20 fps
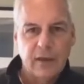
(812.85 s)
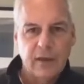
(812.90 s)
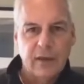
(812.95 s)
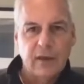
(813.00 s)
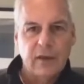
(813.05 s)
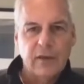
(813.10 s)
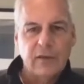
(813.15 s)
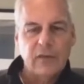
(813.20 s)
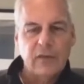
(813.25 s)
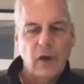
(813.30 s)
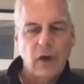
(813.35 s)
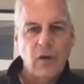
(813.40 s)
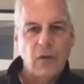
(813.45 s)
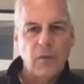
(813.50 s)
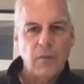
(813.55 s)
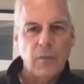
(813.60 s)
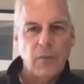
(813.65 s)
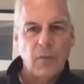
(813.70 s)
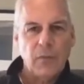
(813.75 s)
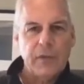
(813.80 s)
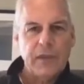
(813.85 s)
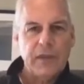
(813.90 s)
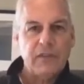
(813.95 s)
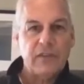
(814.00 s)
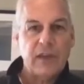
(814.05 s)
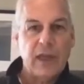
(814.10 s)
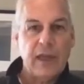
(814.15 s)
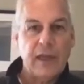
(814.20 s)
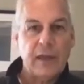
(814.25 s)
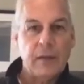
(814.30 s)
So we
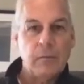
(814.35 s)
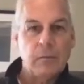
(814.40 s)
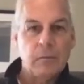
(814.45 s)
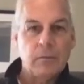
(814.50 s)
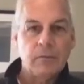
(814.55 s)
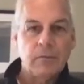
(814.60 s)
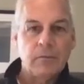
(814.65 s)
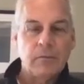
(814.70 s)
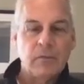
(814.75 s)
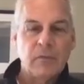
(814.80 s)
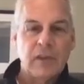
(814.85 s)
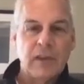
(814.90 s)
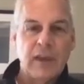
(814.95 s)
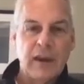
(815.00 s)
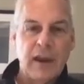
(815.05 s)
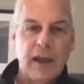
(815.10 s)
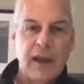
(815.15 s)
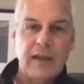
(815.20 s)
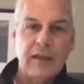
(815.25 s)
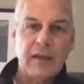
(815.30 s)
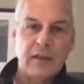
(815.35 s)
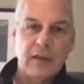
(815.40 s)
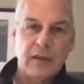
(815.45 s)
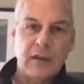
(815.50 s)
say, can I